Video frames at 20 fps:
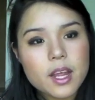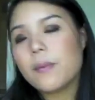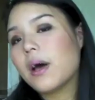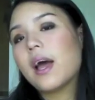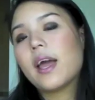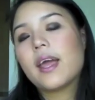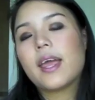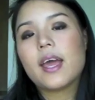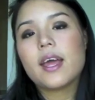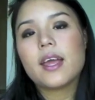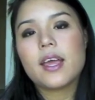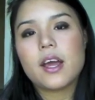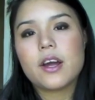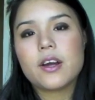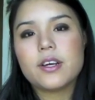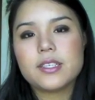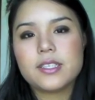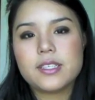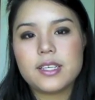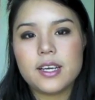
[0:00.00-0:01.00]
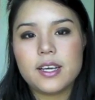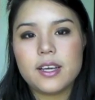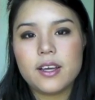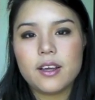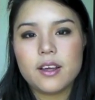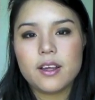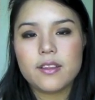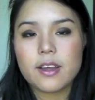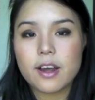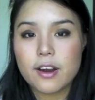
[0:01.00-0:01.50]
I can't
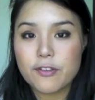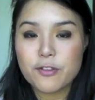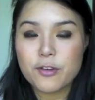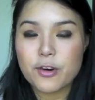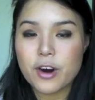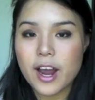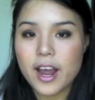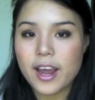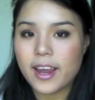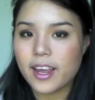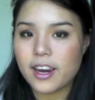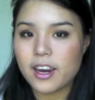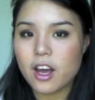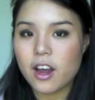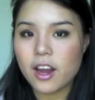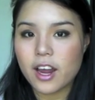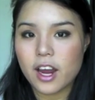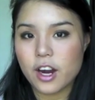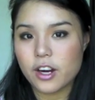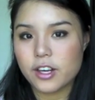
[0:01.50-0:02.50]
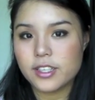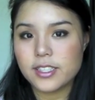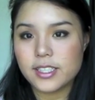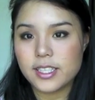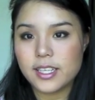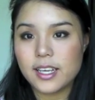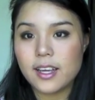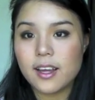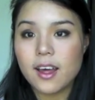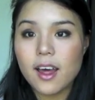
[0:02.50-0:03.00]
guarantee, therefore I cannot
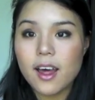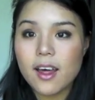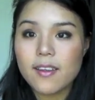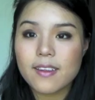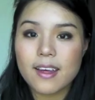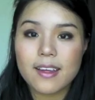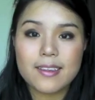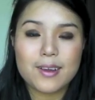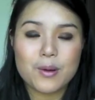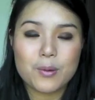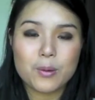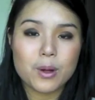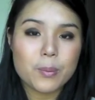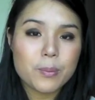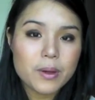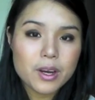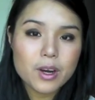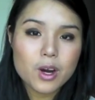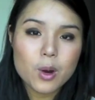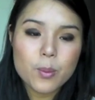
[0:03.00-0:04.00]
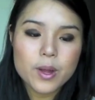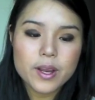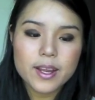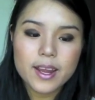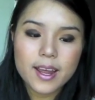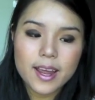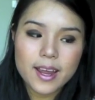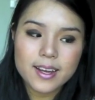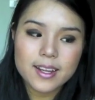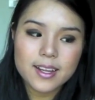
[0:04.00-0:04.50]
guarantee that there will be an Urban
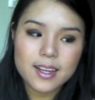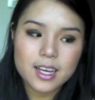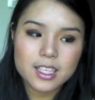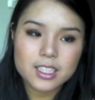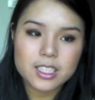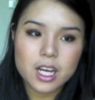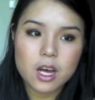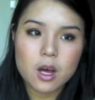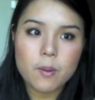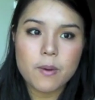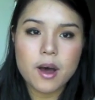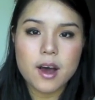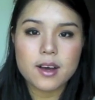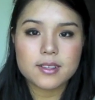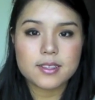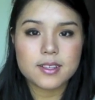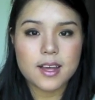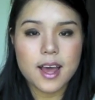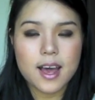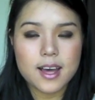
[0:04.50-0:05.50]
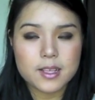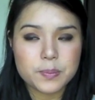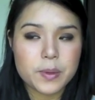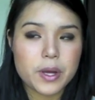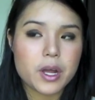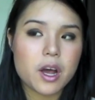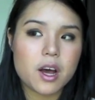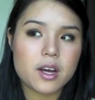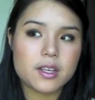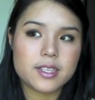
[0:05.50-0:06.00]
Decay Deluxe Shadow Box as
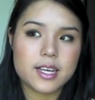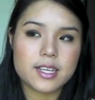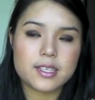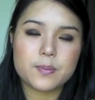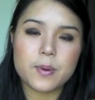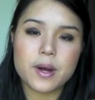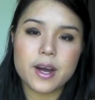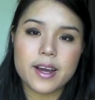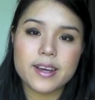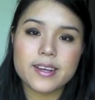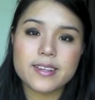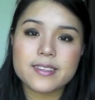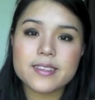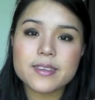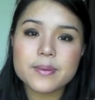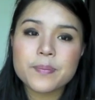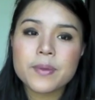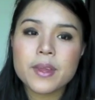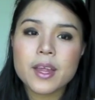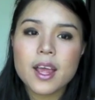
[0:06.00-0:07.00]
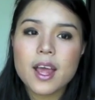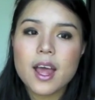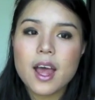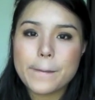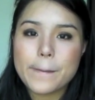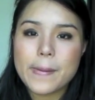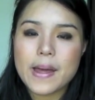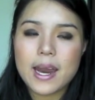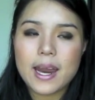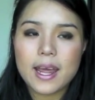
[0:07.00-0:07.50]
my contest prize,
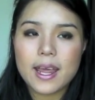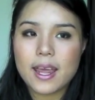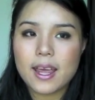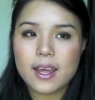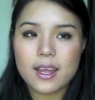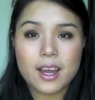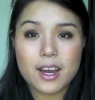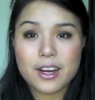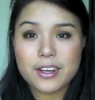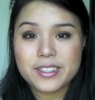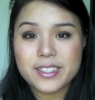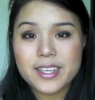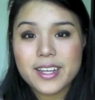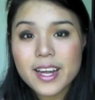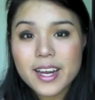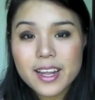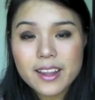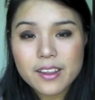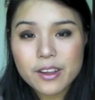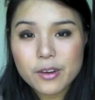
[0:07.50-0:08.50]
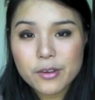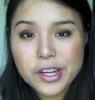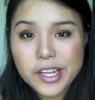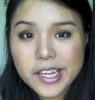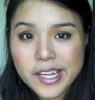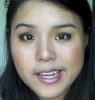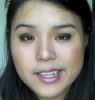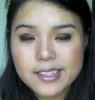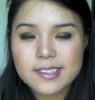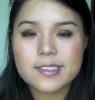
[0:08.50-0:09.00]
and I can't guarantee anything
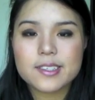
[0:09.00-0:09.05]
really.